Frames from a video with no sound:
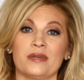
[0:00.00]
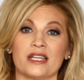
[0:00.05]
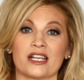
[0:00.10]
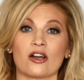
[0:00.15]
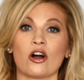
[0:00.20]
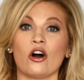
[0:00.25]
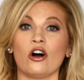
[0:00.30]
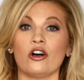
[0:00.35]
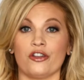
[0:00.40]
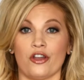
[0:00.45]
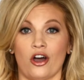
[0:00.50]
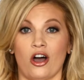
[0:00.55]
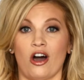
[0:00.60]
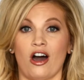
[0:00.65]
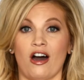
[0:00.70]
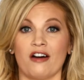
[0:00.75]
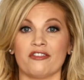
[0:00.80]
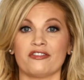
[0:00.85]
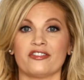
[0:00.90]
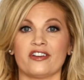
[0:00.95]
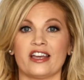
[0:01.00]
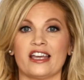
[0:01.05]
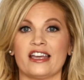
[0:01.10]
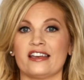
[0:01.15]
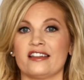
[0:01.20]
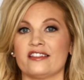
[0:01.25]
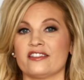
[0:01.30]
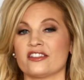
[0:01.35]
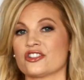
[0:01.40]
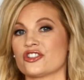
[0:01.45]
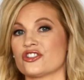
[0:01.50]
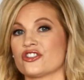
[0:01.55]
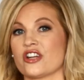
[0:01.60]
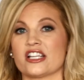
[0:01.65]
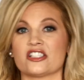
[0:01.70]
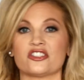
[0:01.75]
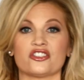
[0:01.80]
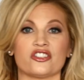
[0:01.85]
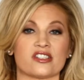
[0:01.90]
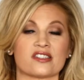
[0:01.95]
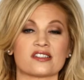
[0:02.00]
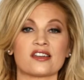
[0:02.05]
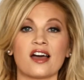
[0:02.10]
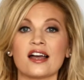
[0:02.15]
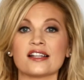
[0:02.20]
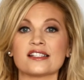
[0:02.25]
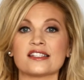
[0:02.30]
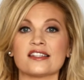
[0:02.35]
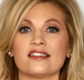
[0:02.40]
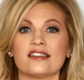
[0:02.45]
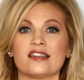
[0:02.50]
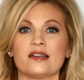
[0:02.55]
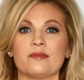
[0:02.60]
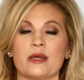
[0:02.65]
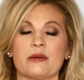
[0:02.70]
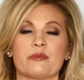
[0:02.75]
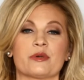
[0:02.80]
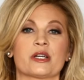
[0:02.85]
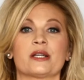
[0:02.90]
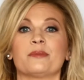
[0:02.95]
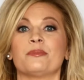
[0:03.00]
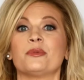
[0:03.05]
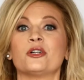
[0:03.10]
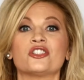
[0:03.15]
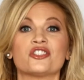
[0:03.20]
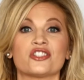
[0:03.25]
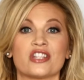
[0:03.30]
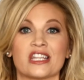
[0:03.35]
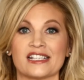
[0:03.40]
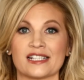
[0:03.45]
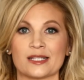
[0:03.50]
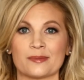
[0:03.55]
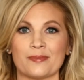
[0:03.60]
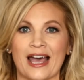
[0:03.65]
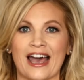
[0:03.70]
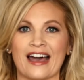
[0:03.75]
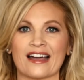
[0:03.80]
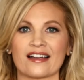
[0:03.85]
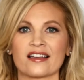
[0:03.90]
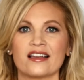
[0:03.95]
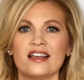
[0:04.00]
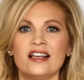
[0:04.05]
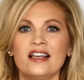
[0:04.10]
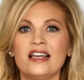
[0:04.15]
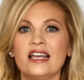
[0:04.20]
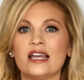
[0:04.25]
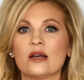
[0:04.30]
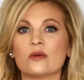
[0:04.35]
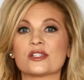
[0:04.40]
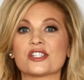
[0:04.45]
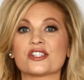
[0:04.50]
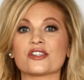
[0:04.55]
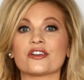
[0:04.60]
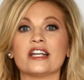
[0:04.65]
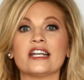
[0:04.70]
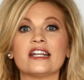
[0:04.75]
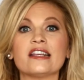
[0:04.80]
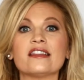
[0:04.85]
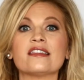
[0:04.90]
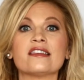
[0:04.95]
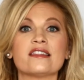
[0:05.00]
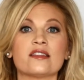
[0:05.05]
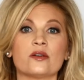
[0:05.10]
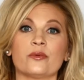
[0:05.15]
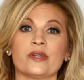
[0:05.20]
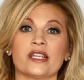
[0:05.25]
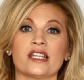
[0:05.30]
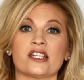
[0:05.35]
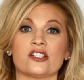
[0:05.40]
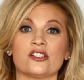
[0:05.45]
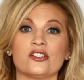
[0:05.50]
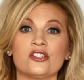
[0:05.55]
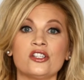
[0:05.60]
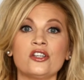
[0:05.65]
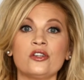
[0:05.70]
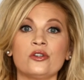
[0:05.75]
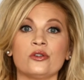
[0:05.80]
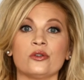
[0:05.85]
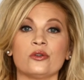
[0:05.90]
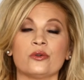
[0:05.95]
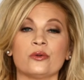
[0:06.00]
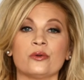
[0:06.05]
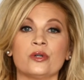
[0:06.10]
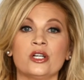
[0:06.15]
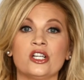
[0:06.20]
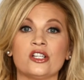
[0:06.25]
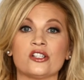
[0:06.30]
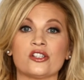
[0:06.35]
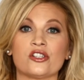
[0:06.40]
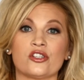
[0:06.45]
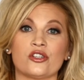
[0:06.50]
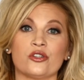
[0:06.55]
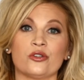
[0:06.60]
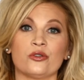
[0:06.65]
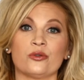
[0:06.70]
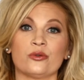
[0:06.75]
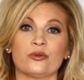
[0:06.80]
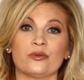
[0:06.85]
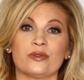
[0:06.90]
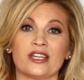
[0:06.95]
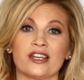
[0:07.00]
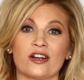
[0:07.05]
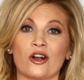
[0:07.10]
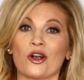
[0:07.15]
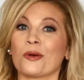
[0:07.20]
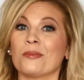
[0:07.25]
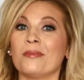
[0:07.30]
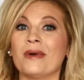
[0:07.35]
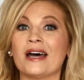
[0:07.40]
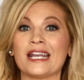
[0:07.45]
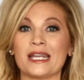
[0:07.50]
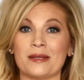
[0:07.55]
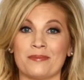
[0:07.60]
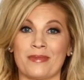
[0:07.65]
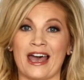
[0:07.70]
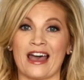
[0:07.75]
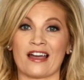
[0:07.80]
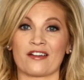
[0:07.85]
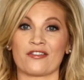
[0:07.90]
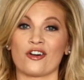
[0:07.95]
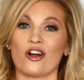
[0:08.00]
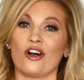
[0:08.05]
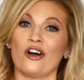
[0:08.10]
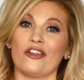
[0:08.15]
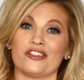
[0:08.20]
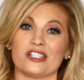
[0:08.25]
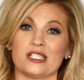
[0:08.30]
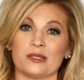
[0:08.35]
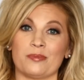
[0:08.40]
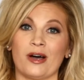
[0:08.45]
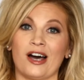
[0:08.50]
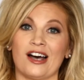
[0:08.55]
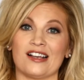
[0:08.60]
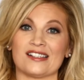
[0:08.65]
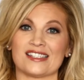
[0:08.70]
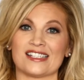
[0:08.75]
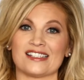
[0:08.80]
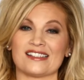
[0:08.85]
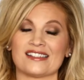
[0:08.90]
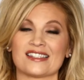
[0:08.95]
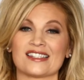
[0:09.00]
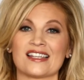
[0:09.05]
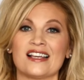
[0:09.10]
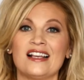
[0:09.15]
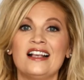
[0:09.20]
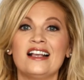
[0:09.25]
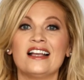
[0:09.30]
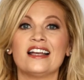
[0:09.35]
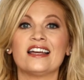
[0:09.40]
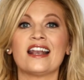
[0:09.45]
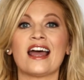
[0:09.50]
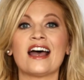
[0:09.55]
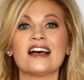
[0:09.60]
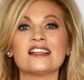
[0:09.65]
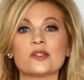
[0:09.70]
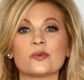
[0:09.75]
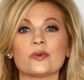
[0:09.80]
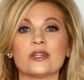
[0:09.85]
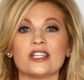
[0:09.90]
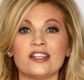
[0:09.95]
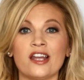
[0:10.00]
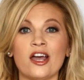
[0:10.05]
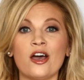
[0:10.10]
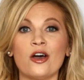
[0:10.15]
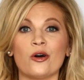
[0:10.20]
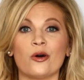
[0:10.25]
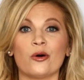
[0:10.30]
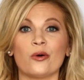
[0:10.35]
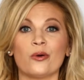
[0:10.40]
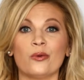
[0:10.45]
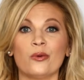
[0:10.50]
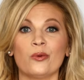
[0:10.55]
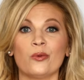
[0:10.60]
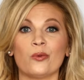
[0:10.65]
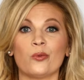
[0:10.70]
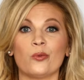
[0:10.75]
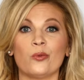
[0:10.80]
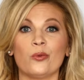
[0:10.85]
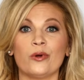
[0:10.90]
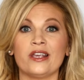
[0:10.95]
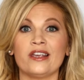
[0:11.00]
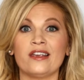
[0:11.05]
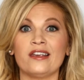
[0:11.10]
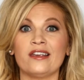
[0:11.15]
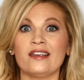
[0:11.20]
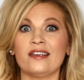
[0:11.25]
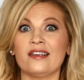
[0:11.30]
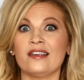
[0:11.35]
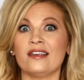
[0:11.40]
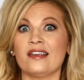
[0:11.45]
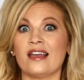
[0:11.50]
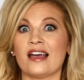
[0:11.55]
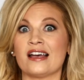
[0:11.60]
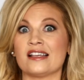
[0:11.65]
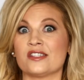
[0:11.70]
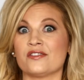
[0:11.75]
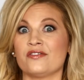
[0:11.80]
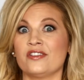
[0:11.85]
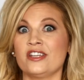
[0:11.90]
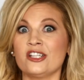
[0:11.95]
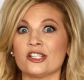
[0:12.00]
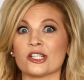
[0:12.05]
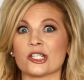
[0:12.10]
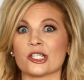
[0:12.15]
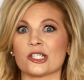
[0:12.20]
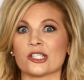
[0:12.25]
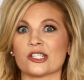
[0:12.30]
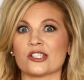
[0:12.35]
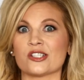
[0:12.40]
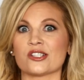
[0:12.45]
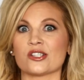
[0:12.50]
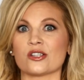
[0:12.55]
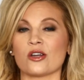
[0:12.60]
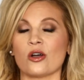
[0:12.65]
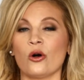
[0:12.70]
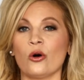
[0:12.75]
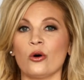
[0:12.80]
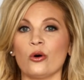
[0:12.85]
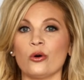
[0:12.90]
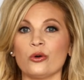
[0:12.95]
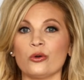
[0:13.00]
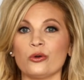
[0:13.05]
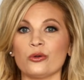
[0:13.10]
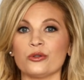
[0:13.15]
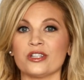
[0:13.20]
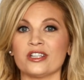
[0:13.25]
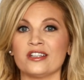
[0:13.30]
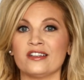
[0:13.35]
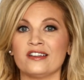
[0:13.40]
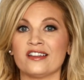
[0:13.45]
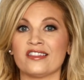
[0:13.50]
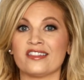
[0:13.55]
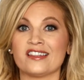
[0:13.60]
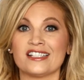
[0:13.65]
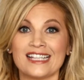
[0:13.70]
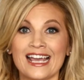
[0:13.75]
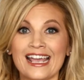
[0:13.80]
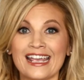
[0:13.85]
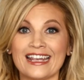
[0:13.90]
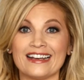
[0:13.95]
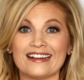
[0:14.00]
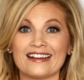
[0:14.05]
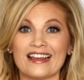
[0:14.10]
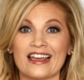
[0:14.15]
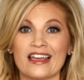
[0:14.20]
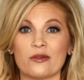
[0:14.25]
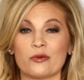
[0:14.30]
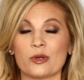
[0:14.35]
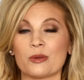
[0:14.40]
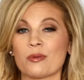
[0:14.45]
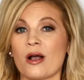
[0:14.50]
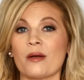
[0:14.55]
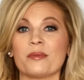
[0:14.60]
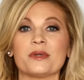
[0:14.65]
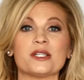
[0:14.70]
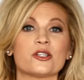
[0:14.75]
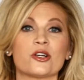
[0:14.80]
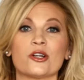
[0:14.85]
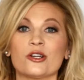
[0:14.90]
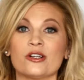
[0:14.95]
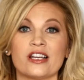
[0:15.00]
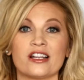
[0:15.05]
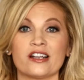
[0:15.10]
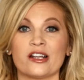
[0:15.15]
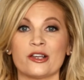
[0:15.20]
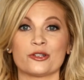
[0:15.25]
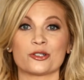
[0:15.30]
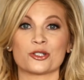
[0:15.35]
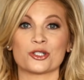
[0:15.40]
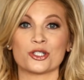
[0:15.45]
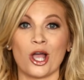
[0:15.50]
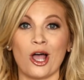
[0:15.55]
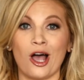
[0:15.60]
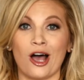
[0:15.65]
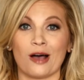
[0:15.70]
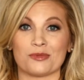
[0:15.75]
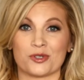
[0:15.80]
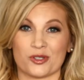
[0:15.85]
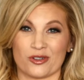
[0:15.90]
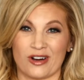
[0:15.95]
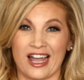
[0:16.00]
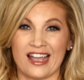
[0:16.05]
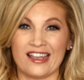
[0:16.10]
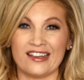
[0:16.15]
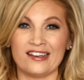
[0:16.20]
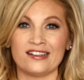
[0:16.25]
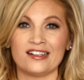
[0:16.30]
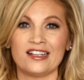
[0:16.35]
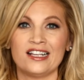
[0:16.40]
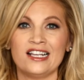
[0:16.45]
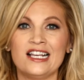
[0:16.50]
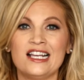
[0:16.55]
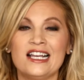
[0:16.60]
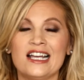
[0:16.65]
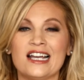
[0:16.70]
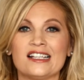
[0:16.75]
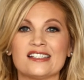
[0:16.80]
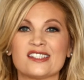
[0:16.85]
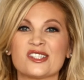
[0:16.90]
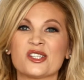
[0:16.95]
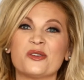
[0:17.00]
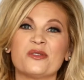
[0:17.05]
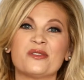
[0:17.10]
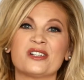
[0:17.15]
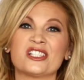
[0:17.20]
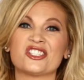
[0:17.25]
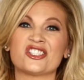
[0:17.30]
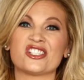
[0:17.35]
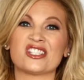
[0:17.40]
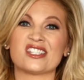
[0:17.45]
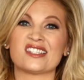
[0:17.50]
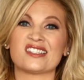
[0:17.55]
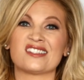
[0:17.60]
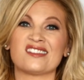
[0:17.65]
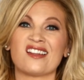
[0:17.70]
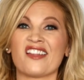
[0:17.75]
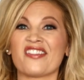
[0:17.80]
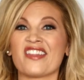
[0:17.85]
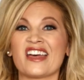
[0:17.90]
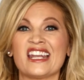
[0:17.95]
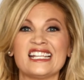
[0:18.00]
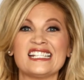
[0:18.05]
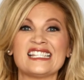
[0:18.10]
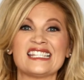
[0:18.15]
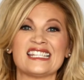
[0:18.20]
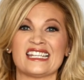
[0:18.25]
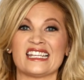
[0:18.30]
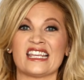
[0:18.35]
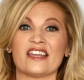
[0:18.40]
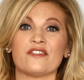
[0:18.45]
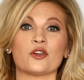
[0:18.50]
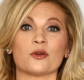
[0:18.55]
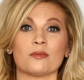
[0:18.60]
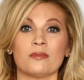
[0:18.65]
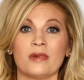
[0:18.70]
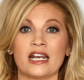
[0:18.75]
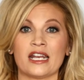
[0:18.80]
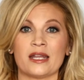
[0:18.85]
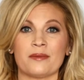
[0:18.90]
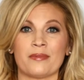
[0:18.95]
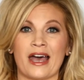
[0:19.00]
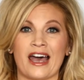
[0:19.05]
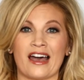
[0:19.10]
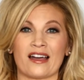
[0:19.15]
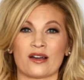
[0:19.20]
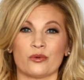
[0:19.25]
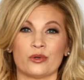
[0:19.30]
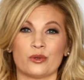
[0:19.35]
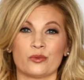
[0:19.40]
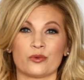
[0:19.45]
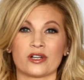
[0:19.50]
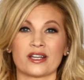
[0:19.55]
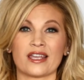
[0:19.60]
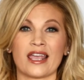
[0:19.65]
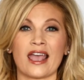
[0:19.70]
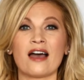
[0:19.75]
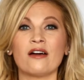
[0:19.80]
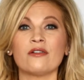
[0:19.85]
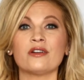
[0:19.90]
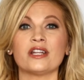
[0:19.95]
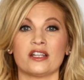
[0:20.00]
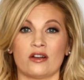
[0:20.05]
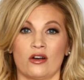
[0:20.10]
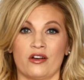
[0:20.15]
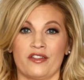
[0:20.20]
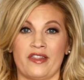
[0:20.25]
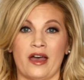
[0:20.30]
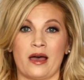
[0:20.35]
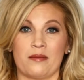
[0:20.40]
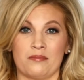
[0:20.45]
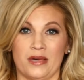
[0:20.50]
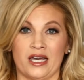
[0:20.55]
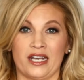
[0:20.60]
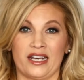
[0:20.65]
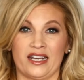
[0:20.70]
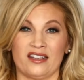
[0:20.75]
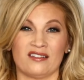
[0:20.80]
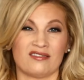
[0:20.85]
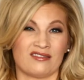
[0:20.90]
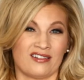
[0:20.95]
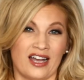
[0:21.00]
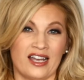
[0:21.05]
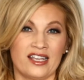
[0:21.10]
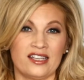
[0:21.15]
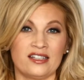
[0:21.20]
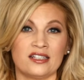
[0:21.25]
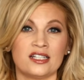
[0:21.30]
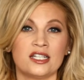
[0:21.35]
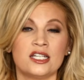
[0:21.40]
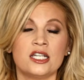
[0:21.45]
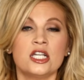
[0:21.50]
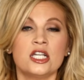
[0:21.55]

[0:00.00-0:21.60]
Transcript: been called off and the stress just got to them. They were going to push things back. And was there anything that we could do to get her money back for all the deposits? And as we know, we as vendors hold the date and we probably turn down other jobs, right? And so it's just not that easy to give your money back when we're counting on that money, right?